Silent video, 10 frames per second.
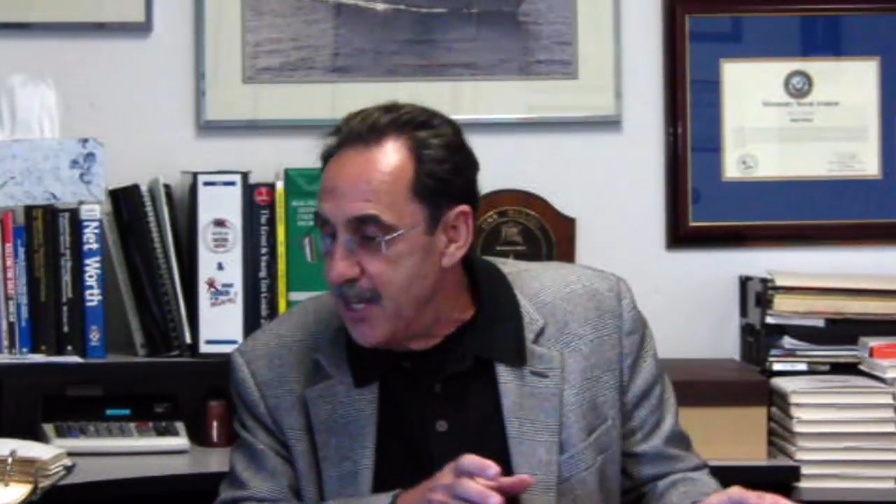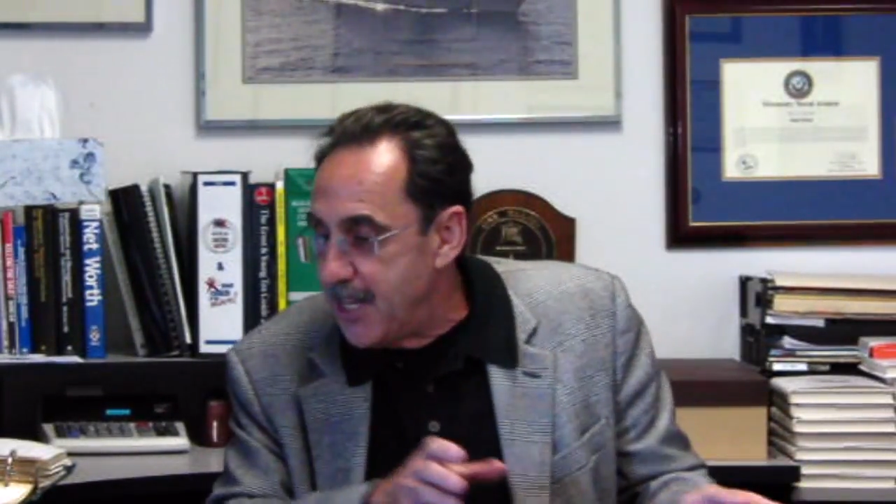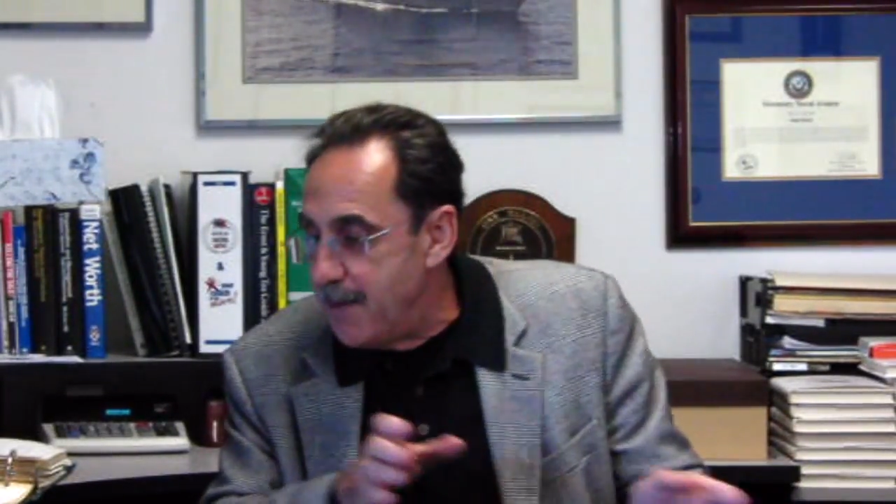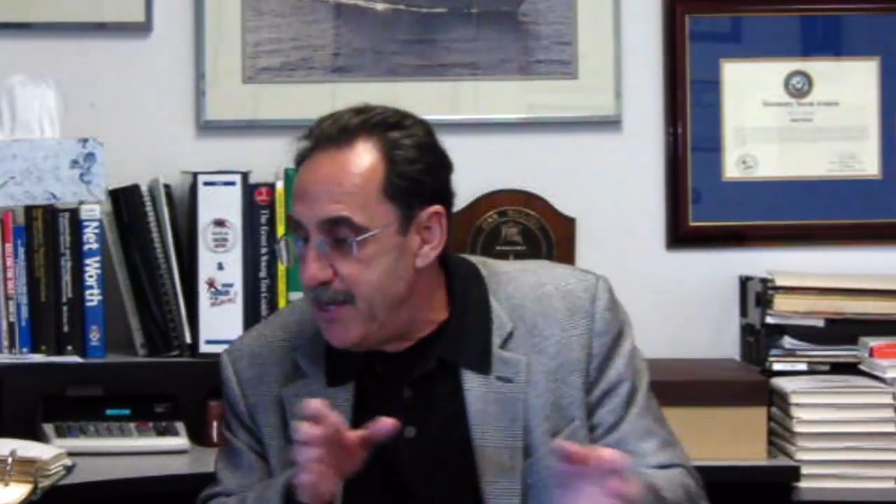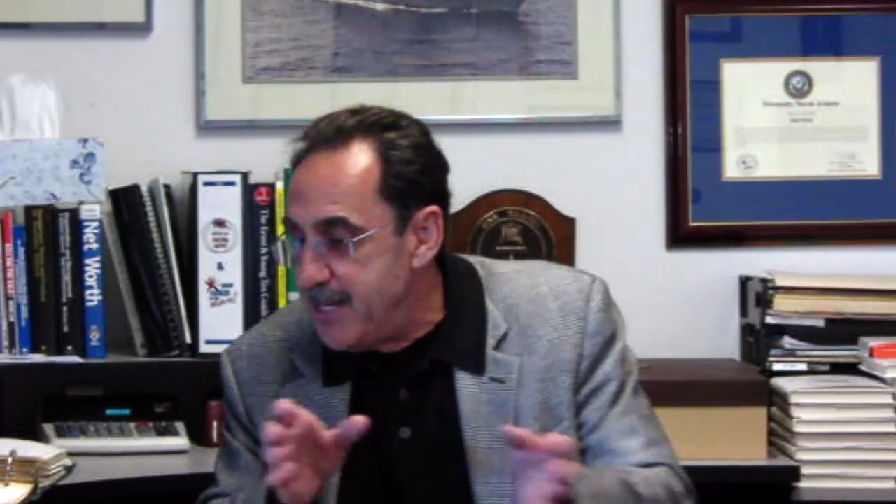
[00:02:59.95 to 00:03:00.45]

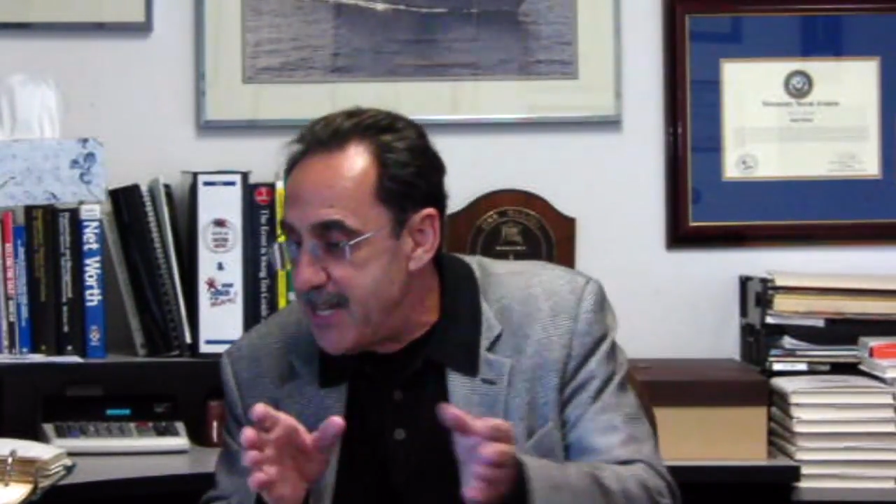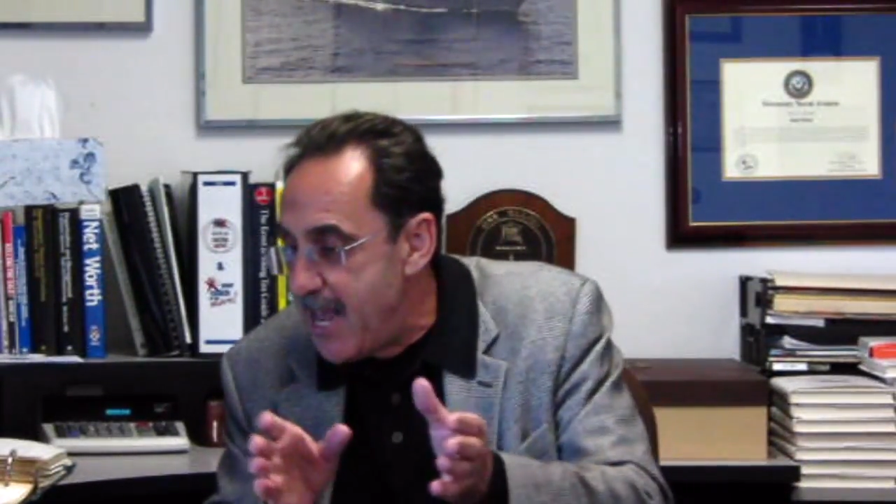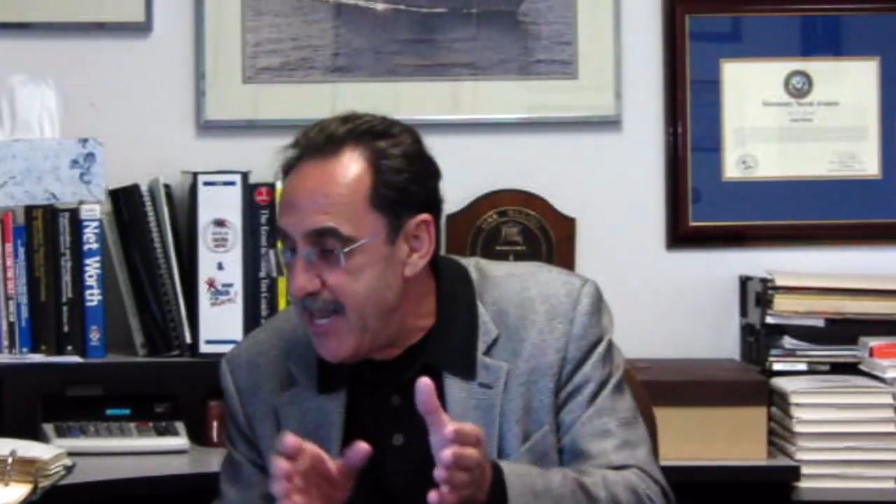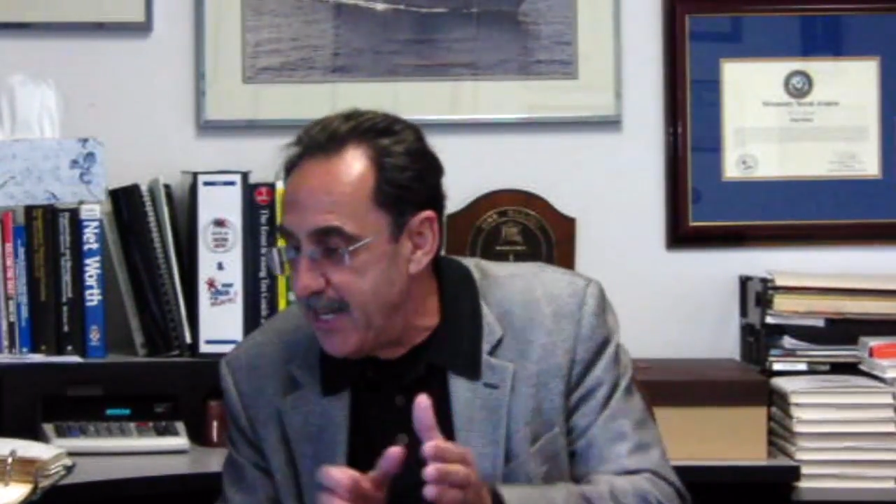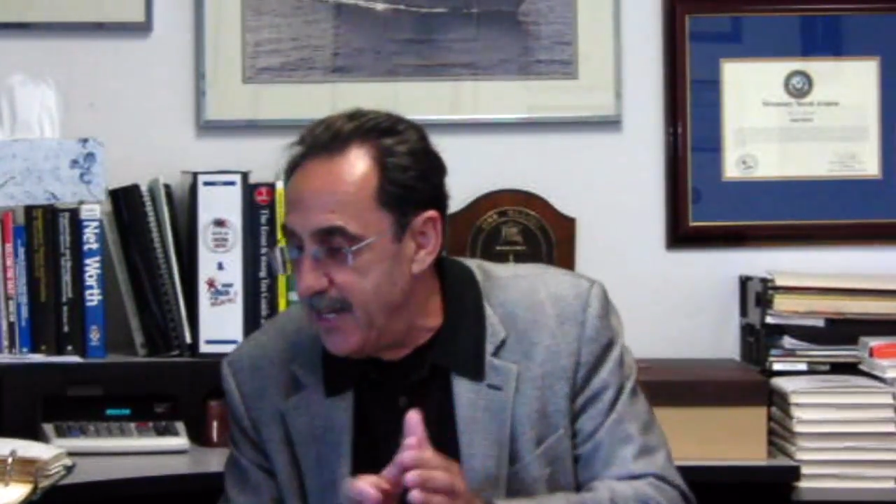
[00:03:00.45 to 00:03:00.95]
can be
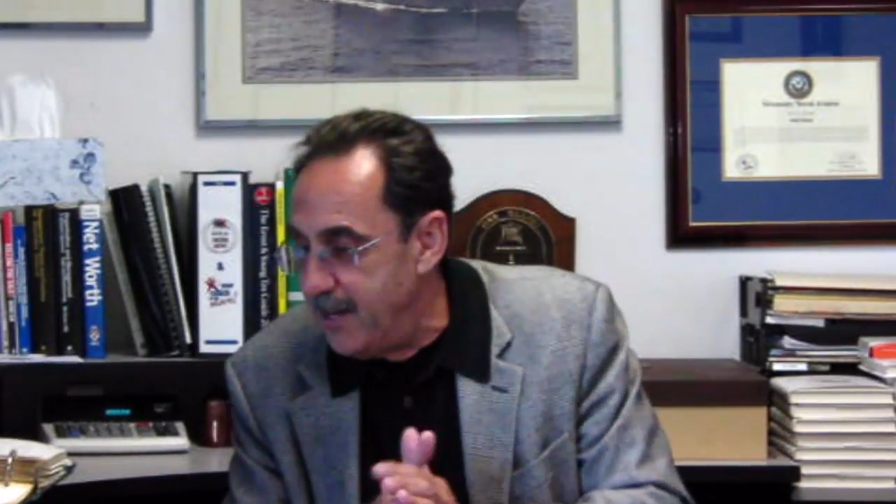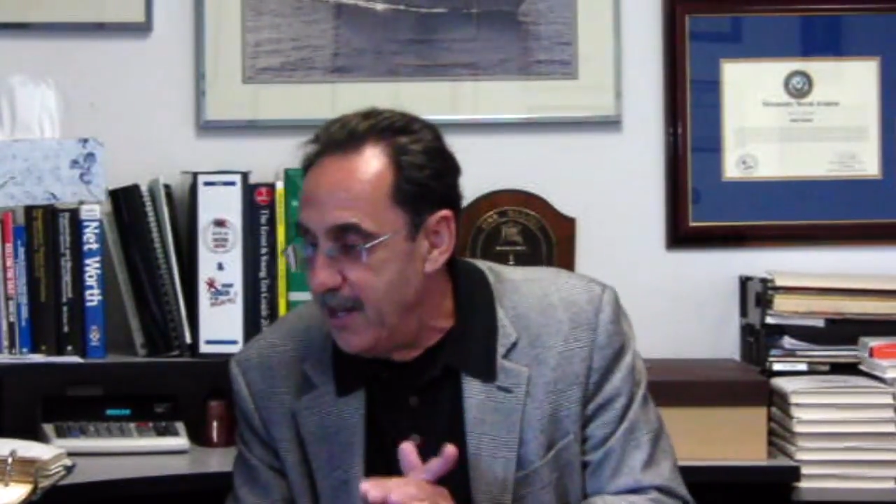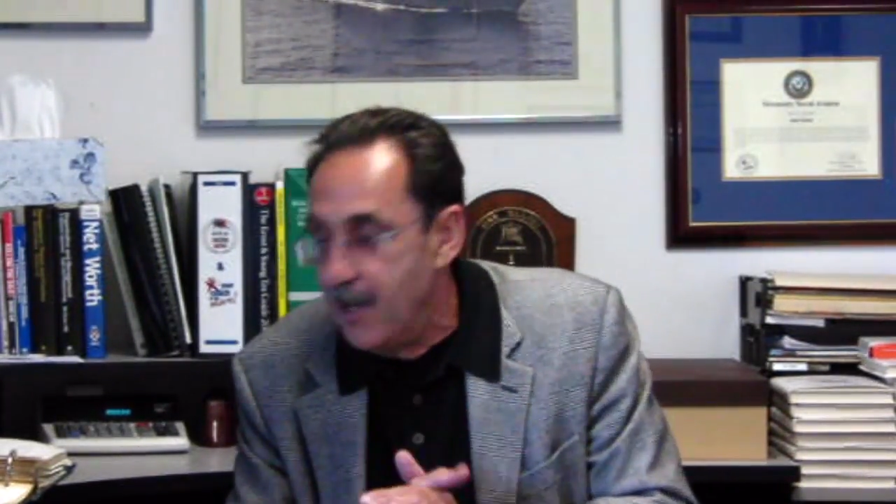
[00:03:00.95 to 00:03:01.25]
taken